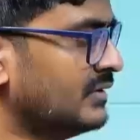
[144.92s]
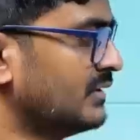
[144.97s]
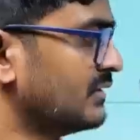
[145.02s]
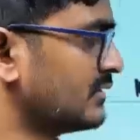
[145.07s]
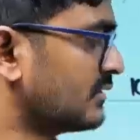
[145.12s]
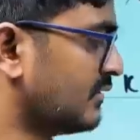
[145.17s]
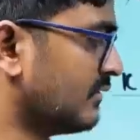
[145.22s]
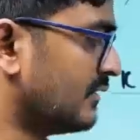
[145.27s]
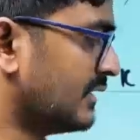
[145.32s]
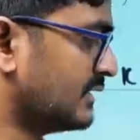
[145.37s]

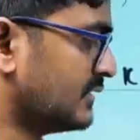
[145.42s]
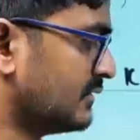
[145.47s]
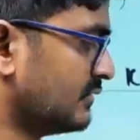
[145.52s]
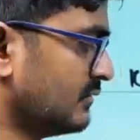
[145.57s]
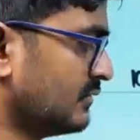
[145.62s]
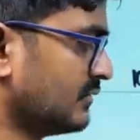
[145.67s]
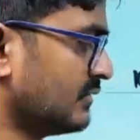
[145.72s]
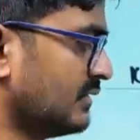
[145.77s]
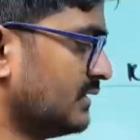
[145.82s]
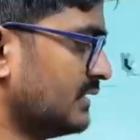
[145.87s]
So once
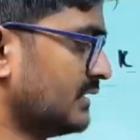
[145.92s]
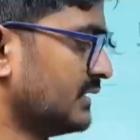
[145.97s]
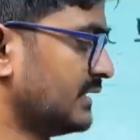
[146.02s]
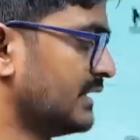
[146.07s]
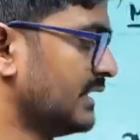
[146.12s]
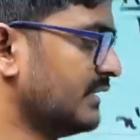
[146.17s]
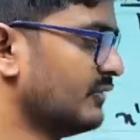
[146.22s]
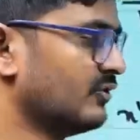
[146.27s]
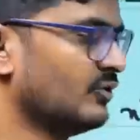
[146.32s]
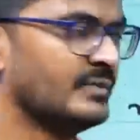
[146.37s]
you,
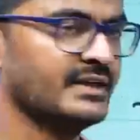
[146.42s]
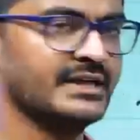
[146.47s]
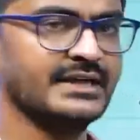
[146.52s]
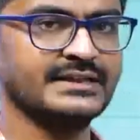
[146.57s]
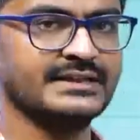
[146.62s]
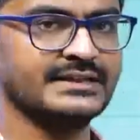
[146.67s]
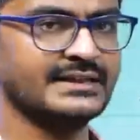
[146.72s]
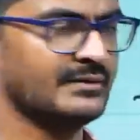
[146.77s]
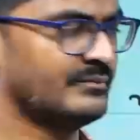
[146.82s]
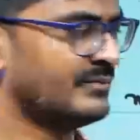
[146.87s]
then you will be
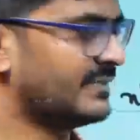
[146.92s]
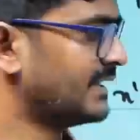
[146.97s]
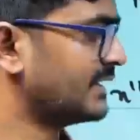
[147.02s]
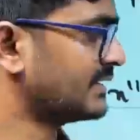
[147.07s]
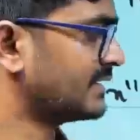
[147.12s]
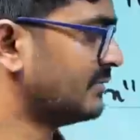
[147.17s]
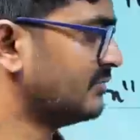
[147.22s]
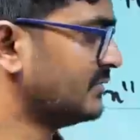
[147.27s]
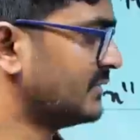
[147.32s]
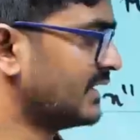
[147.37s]
getting the time period or
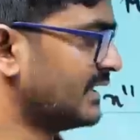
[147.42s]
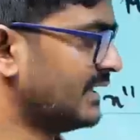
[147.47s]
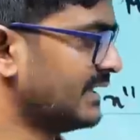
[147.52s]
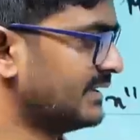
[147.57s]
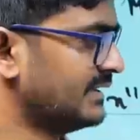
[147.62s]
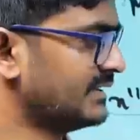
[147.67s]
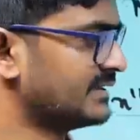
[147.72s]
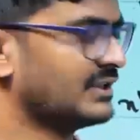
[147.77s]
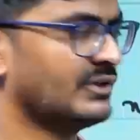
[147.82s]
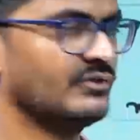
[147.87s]
something
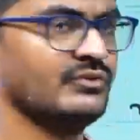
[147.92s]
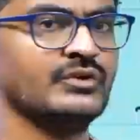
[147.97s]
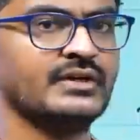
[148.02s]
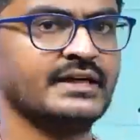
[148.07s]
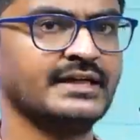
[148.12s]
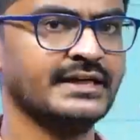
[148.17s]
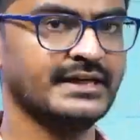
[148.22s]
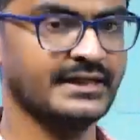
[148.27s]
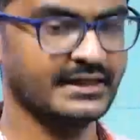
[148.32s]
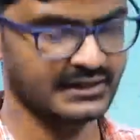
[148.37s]
like this. Now you
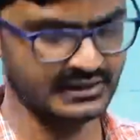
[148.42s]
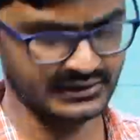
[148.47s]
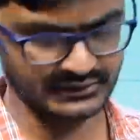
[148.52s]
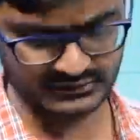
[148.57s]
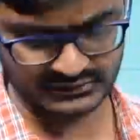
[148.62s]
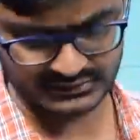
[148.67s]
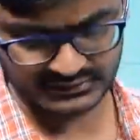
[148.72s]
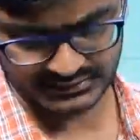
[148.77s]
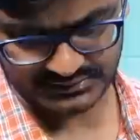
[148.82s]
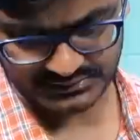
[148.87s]
can directly
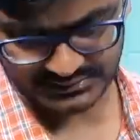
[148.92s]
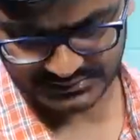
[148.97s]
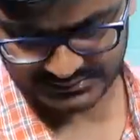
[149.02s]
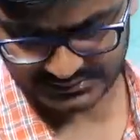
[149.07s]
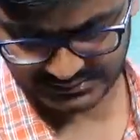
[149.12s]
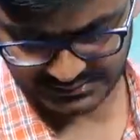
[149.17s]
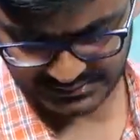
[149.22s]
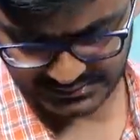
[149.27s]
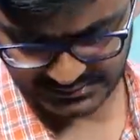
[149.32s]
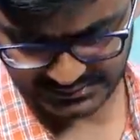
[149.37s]
use this
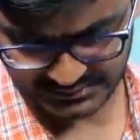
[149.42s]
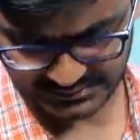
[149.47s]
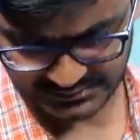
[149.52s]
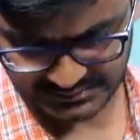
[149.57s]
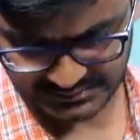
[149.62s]
result, right?